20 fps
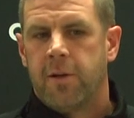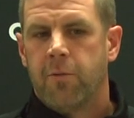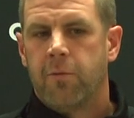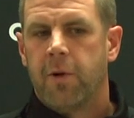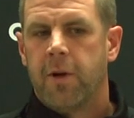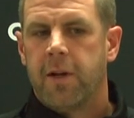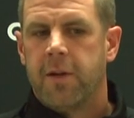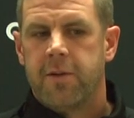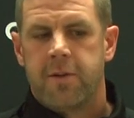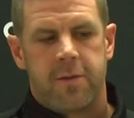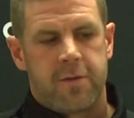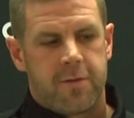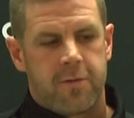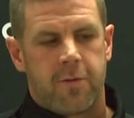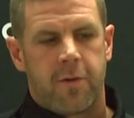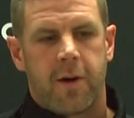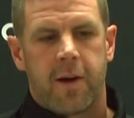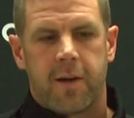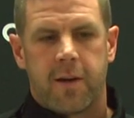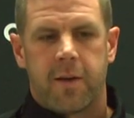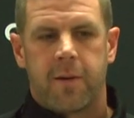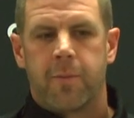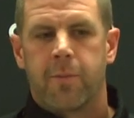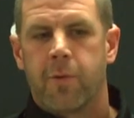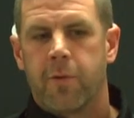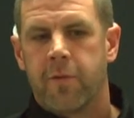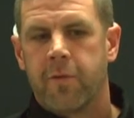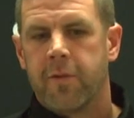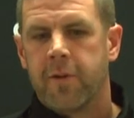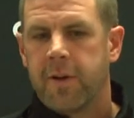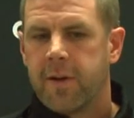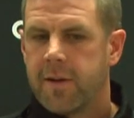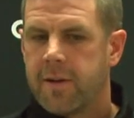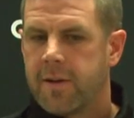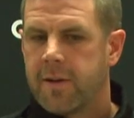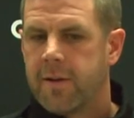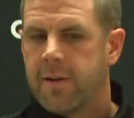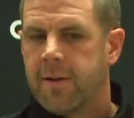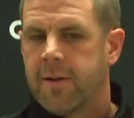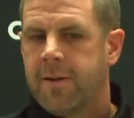Really just trying to
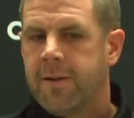prevent,